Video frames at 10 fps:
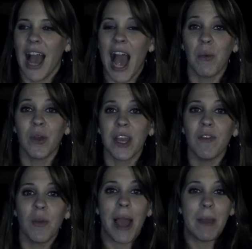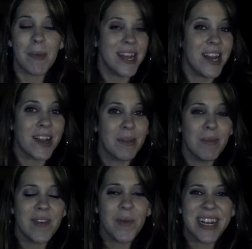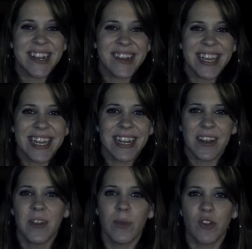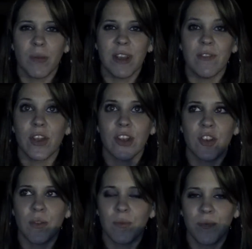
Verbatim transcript: I will give you my opinion on the movie when I see it. Awesome. Which will be very soon.